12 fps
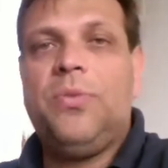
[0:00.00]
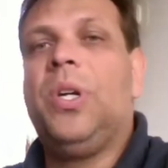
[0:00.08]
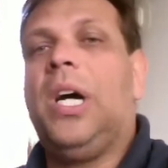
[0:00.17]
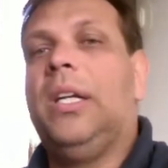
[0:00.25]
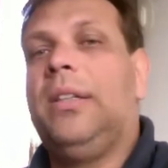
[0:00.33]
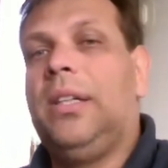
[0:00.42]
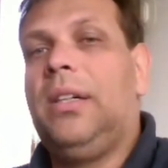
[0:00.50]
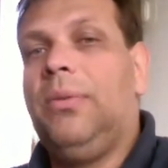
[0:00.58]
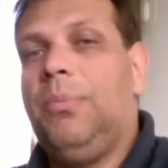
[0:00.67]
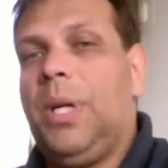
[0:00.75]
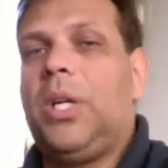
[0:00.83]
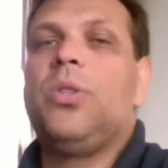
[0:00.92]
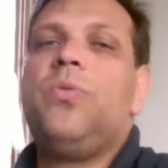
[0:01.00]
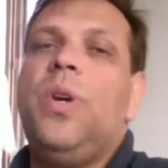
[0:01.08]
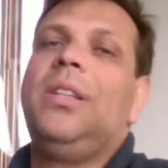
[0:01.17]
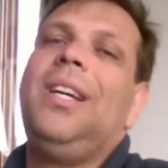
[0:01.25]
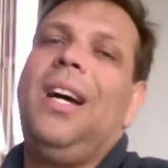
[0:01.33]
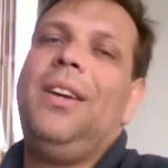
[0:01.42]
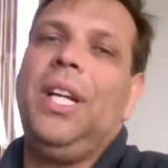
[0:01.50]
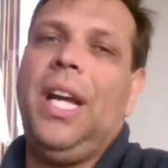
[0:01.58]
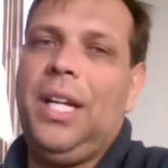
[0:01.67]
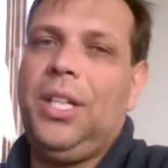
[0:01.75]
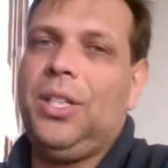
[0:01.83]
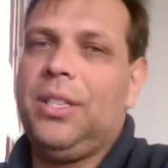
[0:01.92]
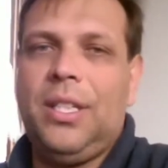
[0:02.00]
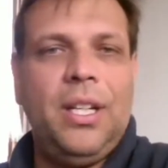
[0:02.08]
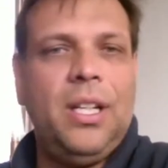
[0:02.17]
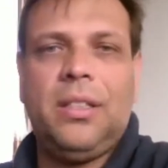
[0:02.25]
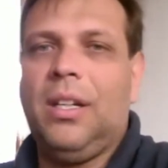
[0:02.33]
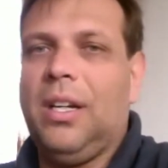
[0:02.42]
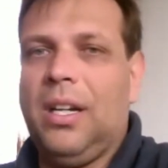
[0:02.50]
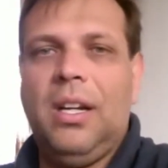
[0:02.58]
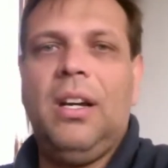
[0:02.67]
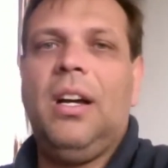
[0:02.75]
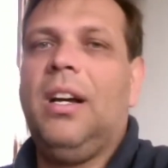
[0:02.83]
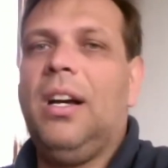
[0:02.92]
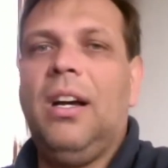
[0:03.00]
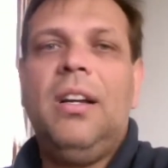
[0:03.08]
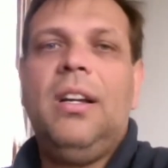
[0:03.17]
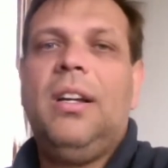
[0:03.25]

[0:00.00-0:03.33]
We rather, because we are a diving agency, not a